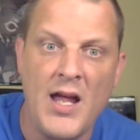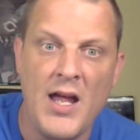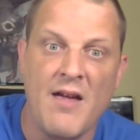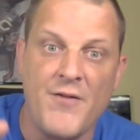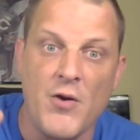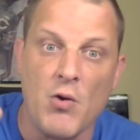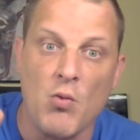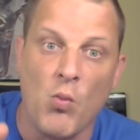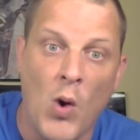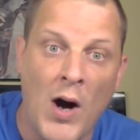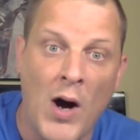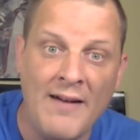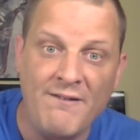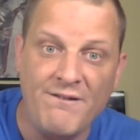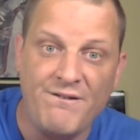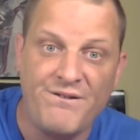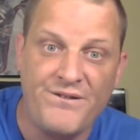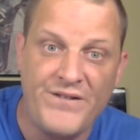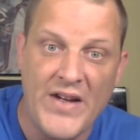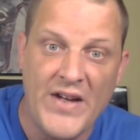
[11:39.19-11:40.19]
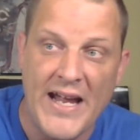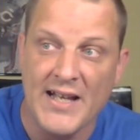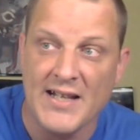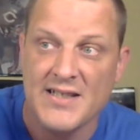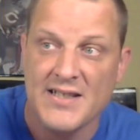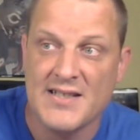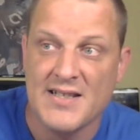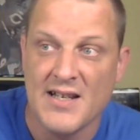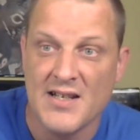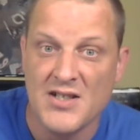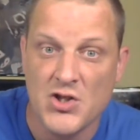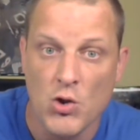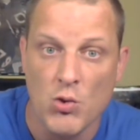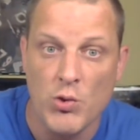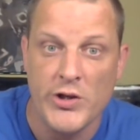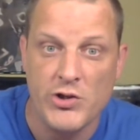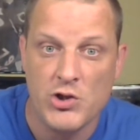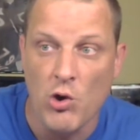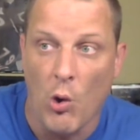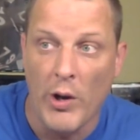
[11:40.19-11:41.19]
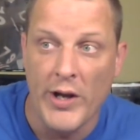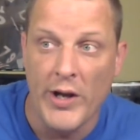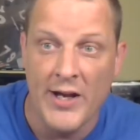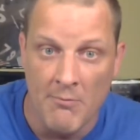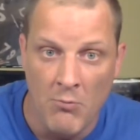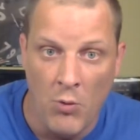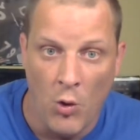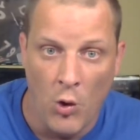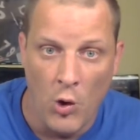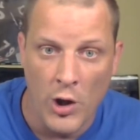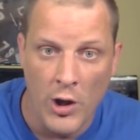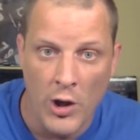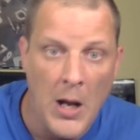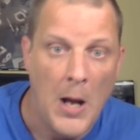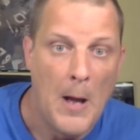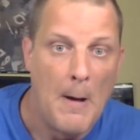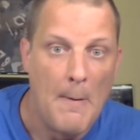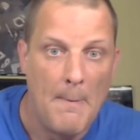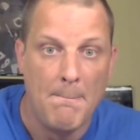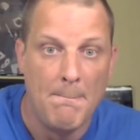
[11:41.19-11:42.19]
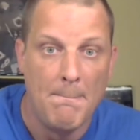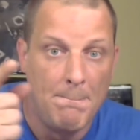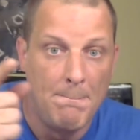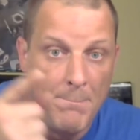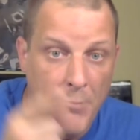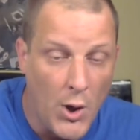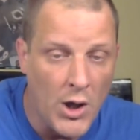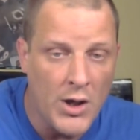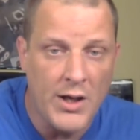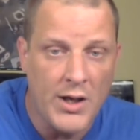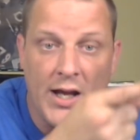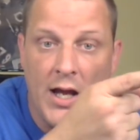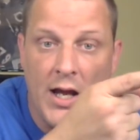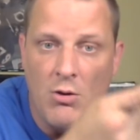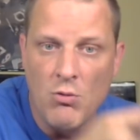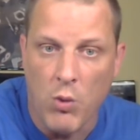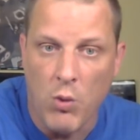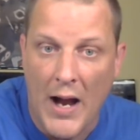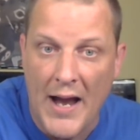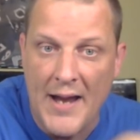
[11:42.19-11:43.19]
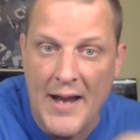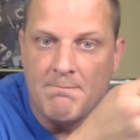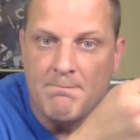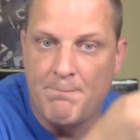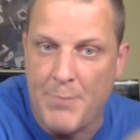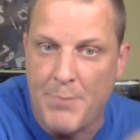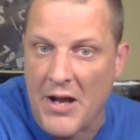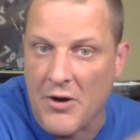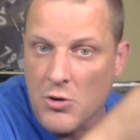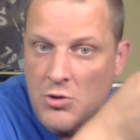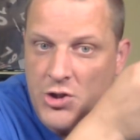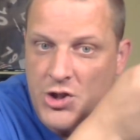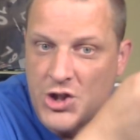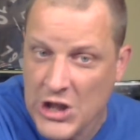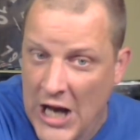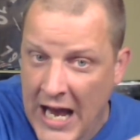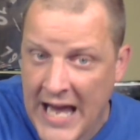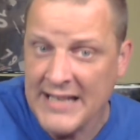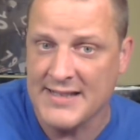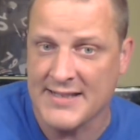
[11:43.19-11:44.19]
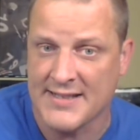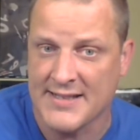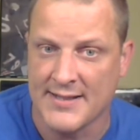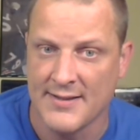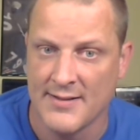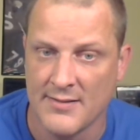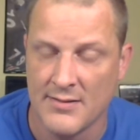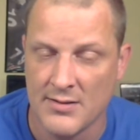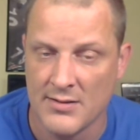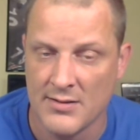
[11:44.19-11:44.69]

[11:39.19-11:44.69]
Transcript: If you want fans to enjoy it more, book and write better shit.